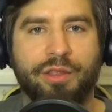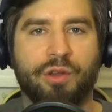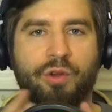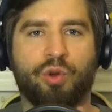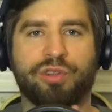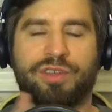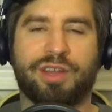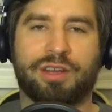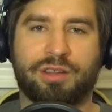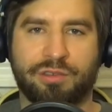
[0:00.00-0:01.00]
The goal is to
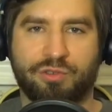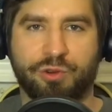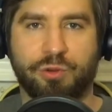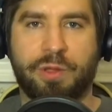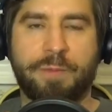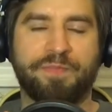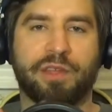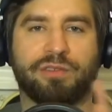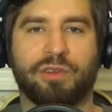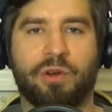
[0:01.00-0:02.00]
get to the truth.
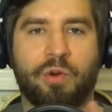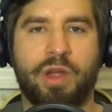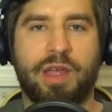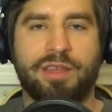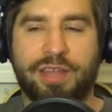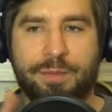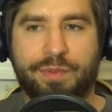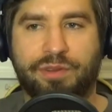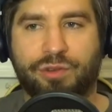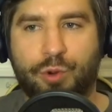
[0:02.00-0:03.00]
So, and this
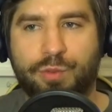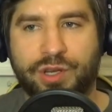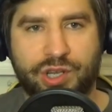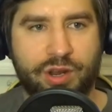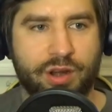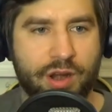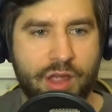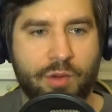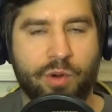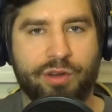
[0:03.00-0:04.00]
happens so much here
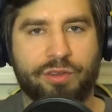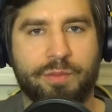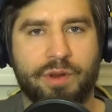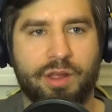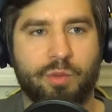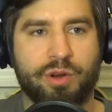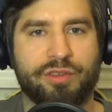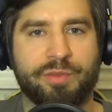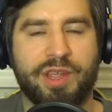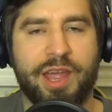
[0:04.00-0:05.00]
where somebody where
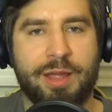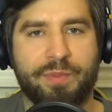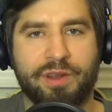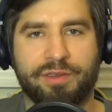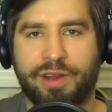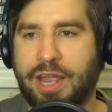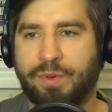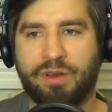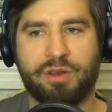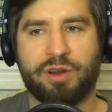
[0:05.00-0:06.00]
something happens, it
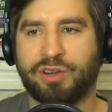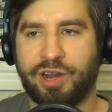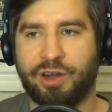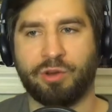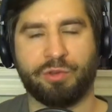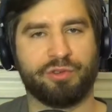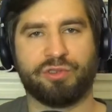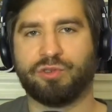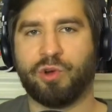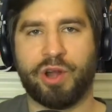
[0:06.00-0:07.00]
happens in Ontario. There's
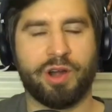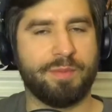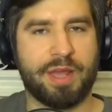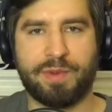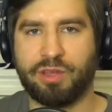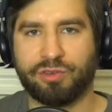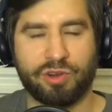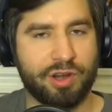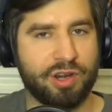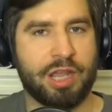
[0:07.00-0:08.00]
a lawyer, and maybe I'll
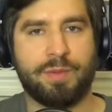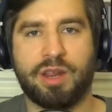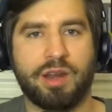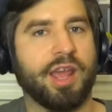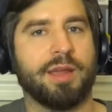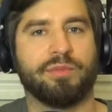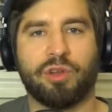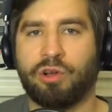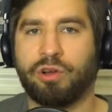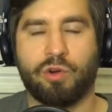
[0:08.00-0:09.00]
start naming names
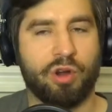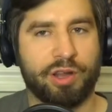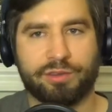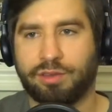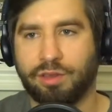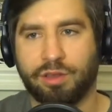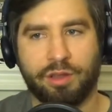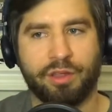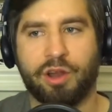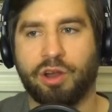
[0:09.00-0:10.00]
all across the,
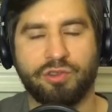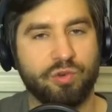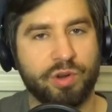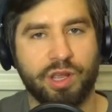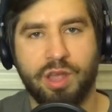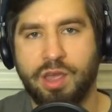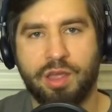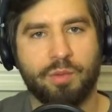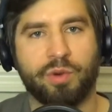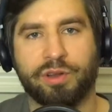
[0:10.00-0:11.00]
the country
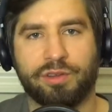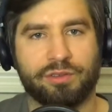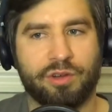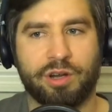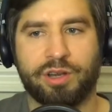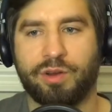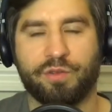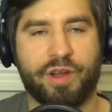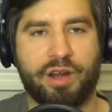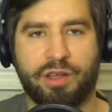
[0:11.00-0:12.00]
once this lockdown's
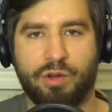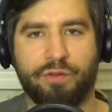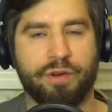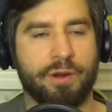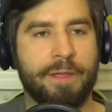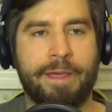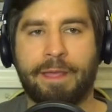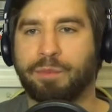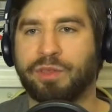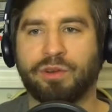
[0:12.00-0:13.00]
finally over.
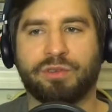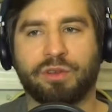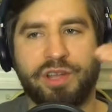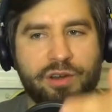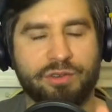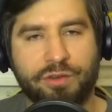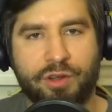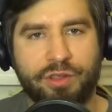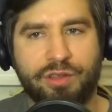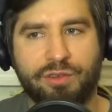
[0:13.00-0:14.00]
But there's the leaders of
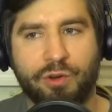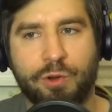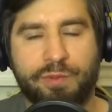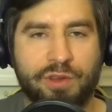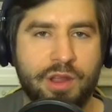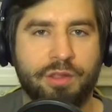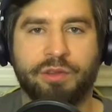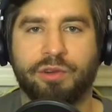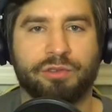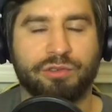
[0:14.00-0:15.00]
all these groups,
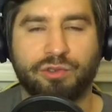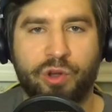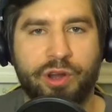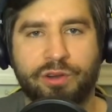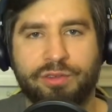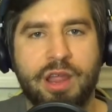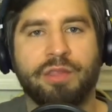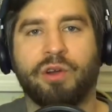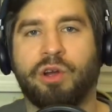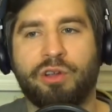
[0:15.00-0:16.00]
there's lawyers,
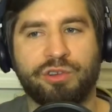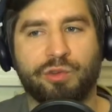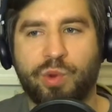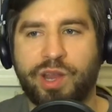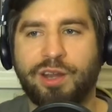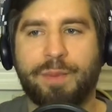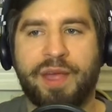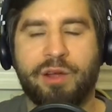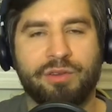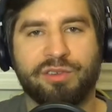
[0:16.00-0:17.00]
they're all just waiting to
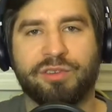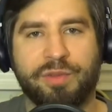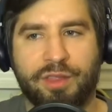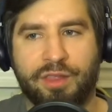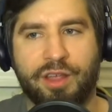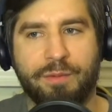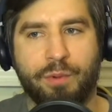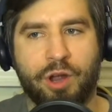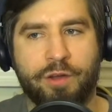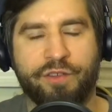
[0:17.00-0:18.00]
pounce on something that they can
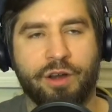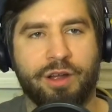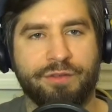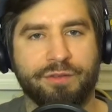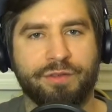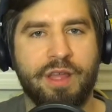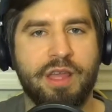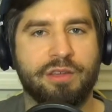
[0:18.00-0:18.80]
profit off of.